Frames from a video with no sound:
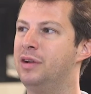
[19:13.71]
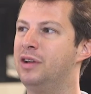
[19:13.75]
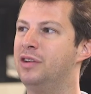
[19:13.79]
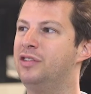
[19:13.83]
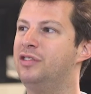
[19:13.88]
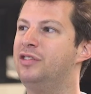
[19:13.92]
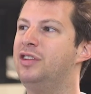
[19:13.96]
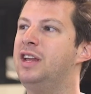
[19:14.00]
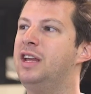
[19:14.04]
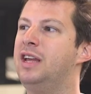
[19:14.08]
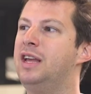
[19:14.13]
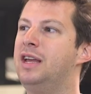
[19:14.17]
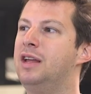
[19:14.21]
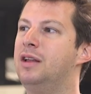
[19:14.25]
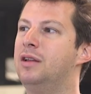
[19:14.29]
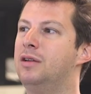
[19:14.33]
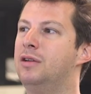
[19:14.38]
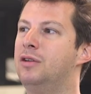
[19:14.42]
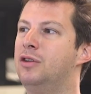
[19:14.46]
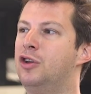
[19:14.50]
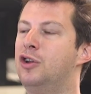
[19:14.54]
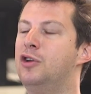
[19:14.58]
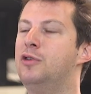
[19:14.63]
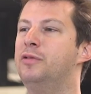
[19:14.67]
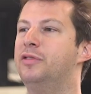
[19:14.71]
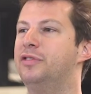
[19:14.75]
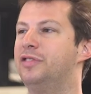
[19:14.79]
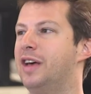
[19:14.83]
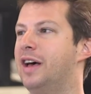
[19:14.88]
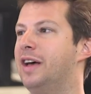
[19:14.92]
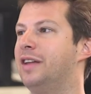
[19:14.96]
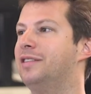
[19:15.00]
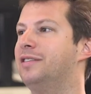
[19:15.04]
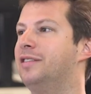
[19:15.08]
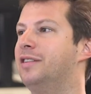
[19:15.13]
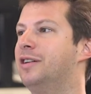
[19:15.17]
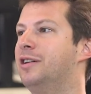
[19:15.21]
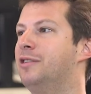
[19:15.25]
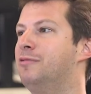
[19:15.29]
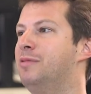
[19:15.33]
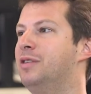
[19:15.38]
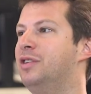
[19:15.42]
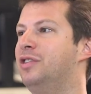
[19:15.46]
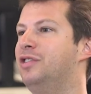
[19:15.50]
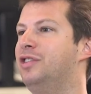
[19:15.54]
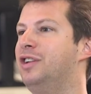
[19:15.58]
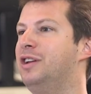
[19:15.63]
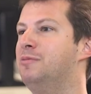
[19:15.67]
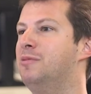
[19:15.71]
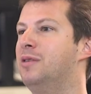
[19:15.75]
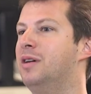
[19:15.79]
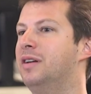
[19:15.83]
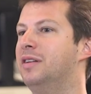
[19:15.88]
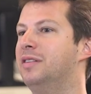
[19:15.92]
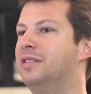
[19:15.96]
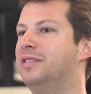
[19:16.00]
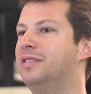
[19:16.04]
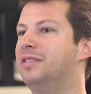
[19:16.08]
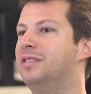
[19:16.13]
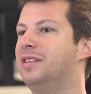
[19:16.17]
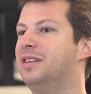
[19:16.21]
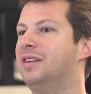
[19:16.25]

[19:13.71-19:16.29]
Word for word: because she knew Sansa when she was